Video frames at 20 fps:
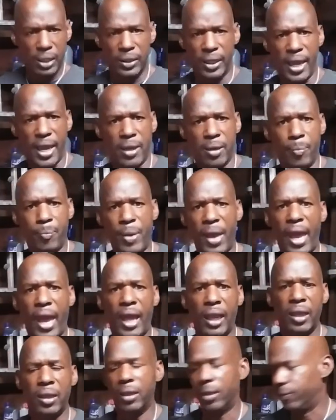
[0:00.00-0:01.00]
They had a
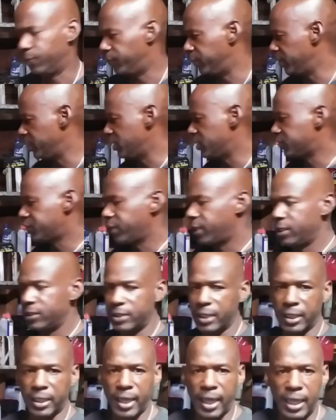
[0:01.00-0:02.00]
pallet of these things
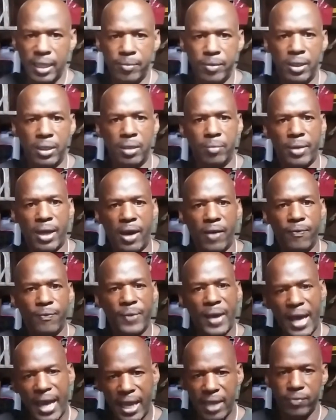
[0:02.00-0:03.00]
that came in about
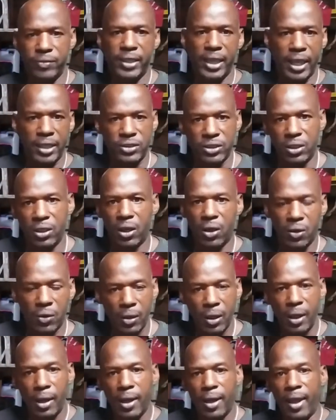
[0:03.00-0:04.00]
5 days ago,
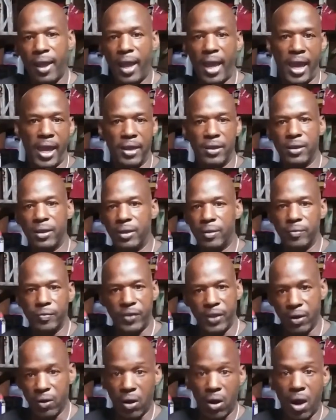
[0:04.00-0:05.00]
and
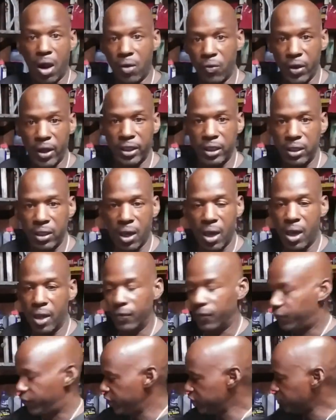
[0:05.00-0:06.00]
they're already
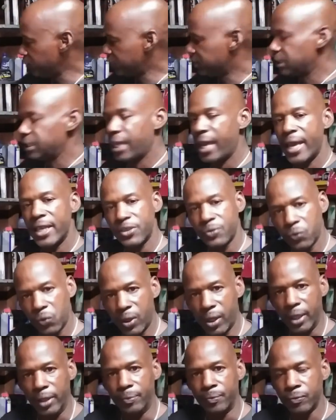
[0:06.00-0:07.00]
gone. This was the last
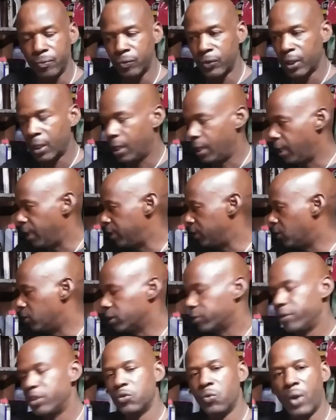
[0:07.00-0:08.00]
one, and the
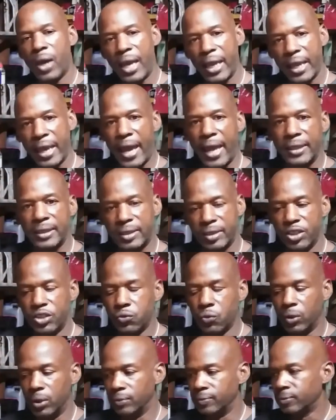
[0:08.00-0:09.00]
only reason why I got this
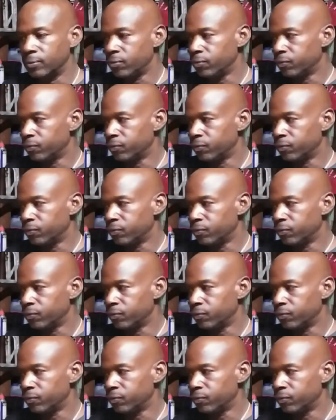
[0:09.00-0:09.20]
one